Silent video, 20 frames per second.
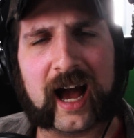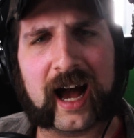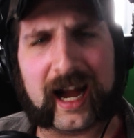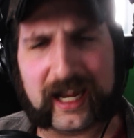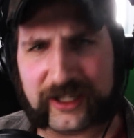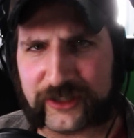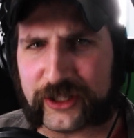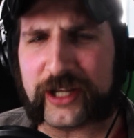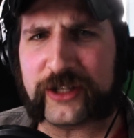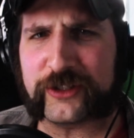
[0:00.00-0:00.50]

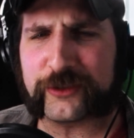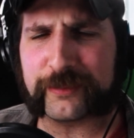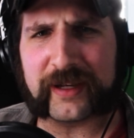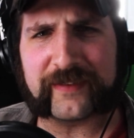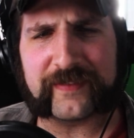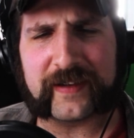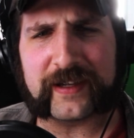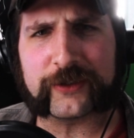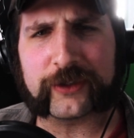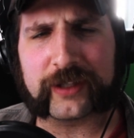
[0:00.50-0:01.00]
I changed
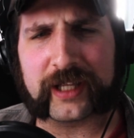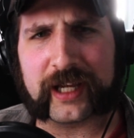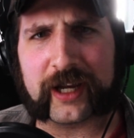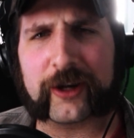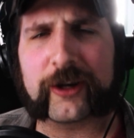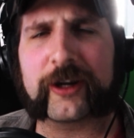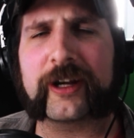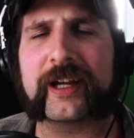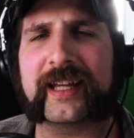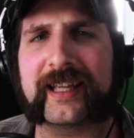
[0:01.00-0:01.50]
my facial
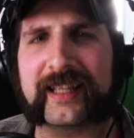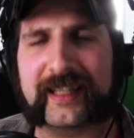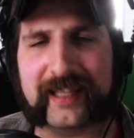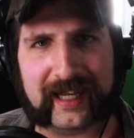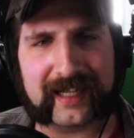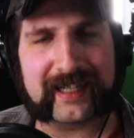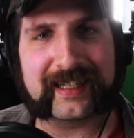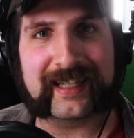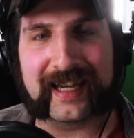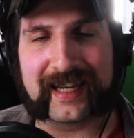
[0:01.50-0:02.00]
hair
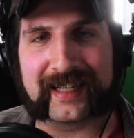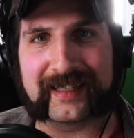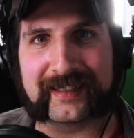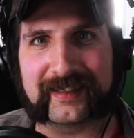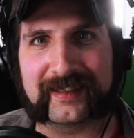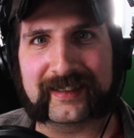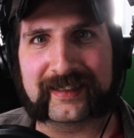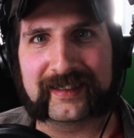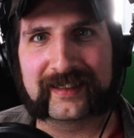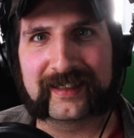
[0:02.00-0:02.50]
yet again.
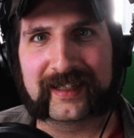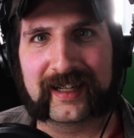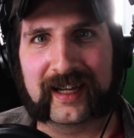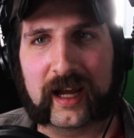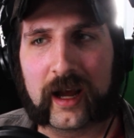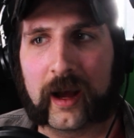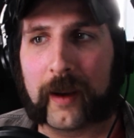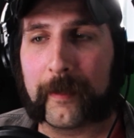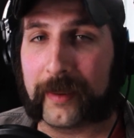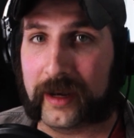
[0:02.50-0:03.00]

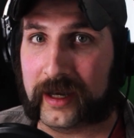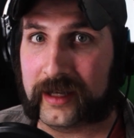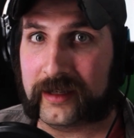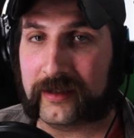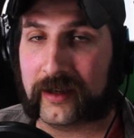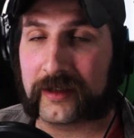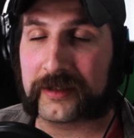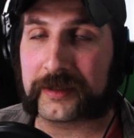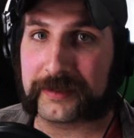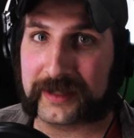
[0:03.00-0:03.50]
But
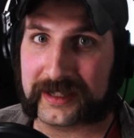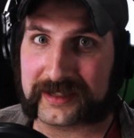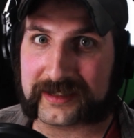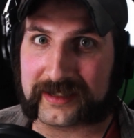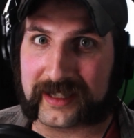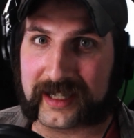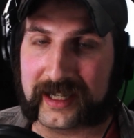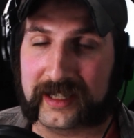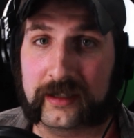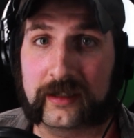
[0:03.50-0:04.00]
on the plus
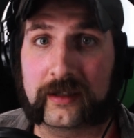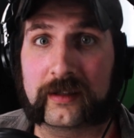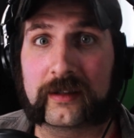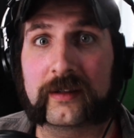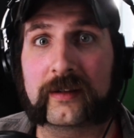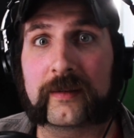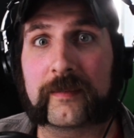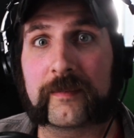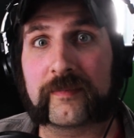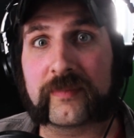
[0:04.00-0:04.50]
side,
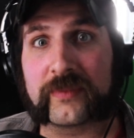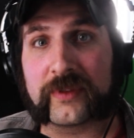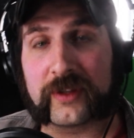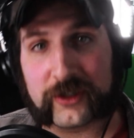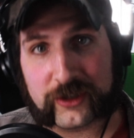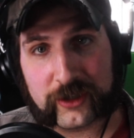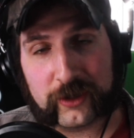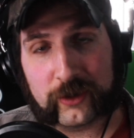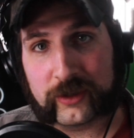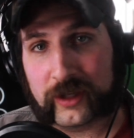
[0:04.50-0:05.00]

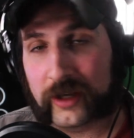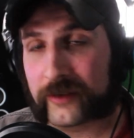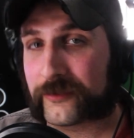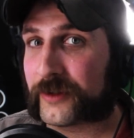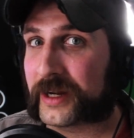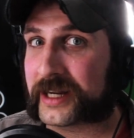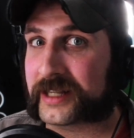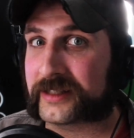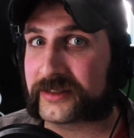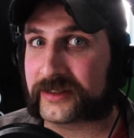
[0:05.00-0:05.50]
the show Young
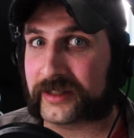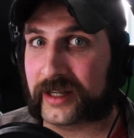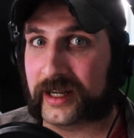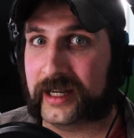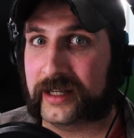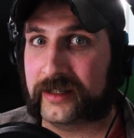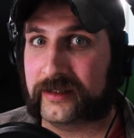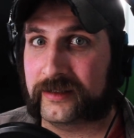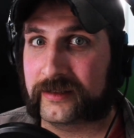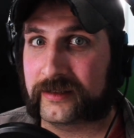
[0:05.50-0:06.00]

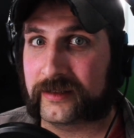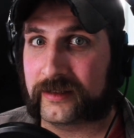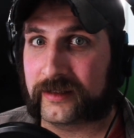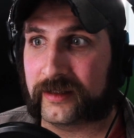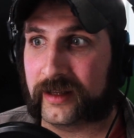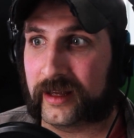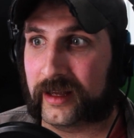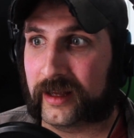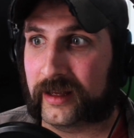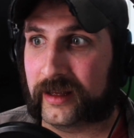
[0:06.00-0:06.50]
Frankenstein
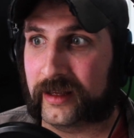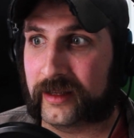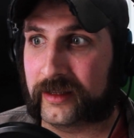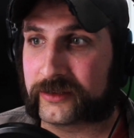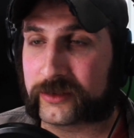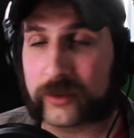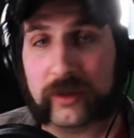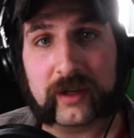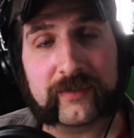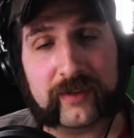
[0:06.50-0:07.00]

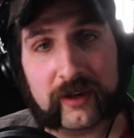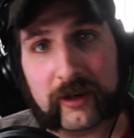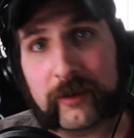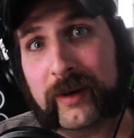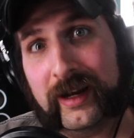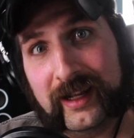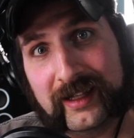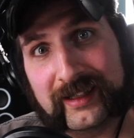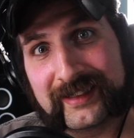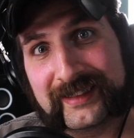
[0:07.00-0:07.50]
is going very
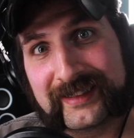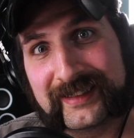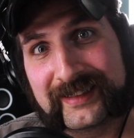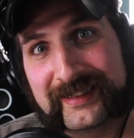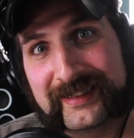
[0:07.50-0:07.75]
well.